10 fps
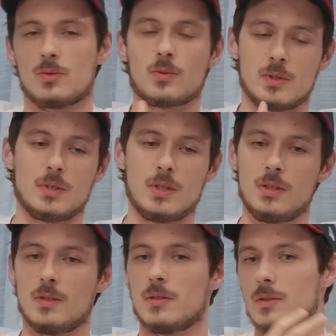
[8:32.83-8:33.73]
really
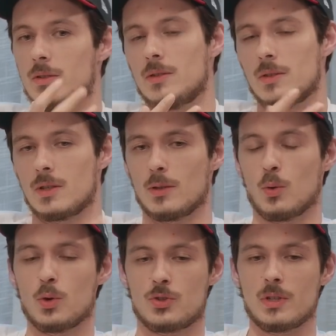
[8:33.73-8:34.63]
in
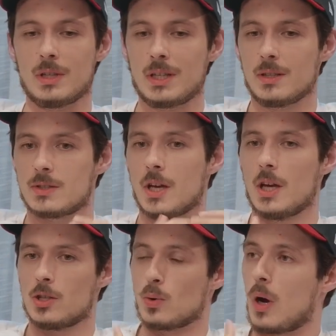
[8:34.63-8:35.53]
laws and legals.
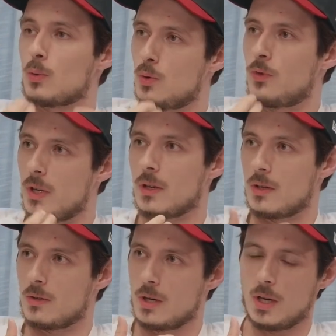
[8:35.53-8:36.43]
So how do you think?
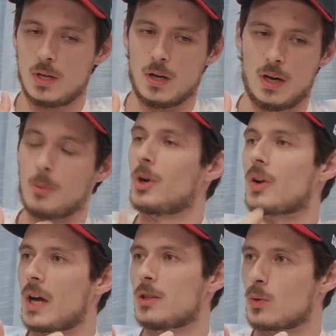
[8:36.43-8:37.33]
Am I
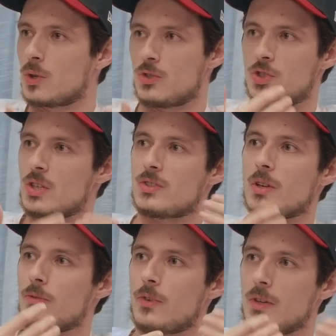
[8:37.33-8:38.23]
right, or is just
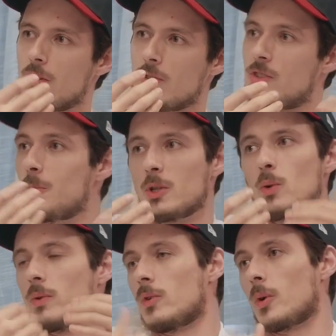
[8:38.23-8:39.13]
something similar
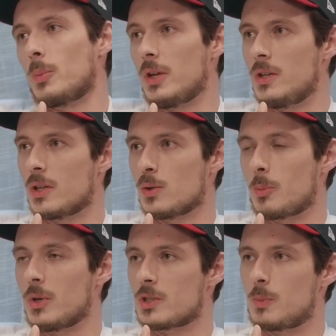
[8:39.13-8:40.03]
with European
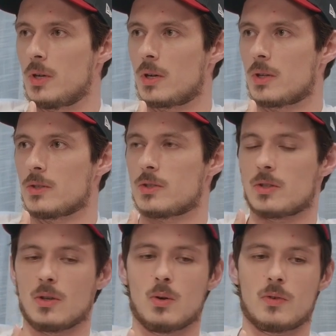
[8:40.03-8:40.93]
experience,
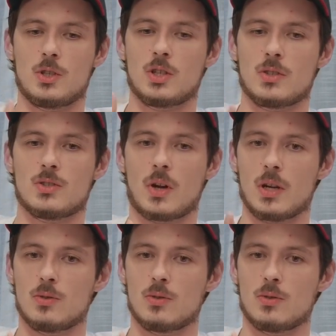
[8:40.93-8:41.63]
or we're just trying